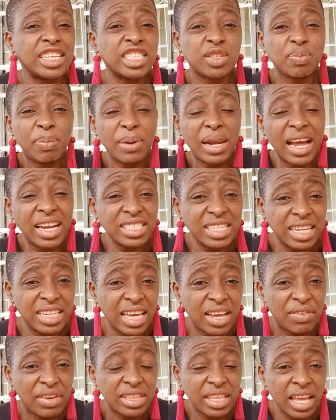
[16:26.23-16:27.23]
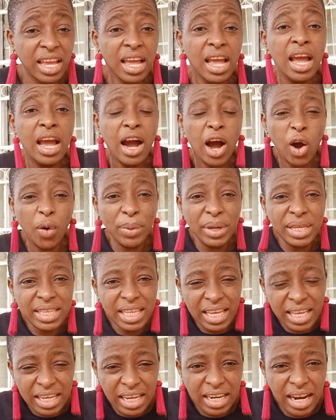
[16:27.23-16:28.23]
splash and the everything. I'll be
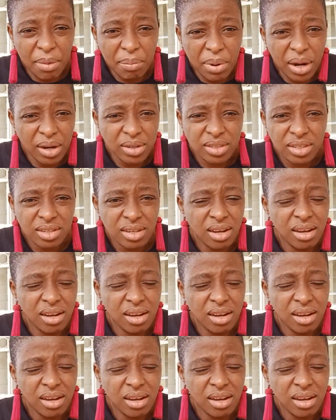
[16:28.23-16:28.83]
thinking about...